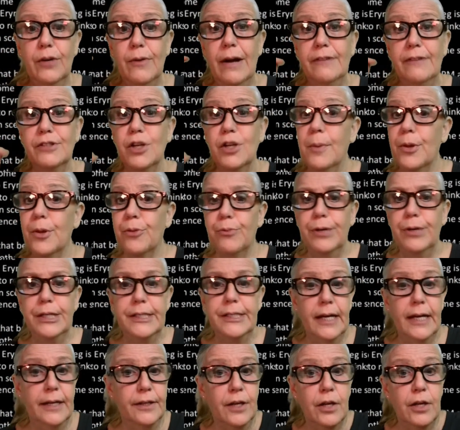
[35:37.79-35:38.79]
arrives home at
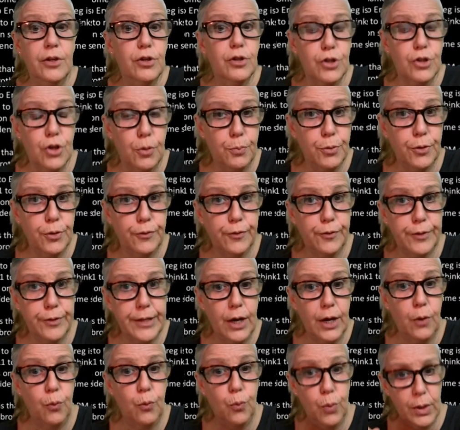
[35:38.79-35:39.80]
3:10. There's no proof of
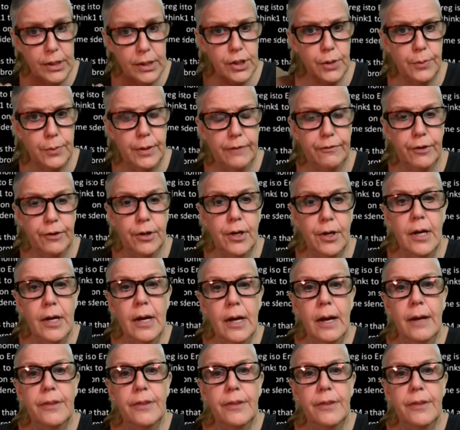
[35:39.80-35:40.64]
that whatsoever.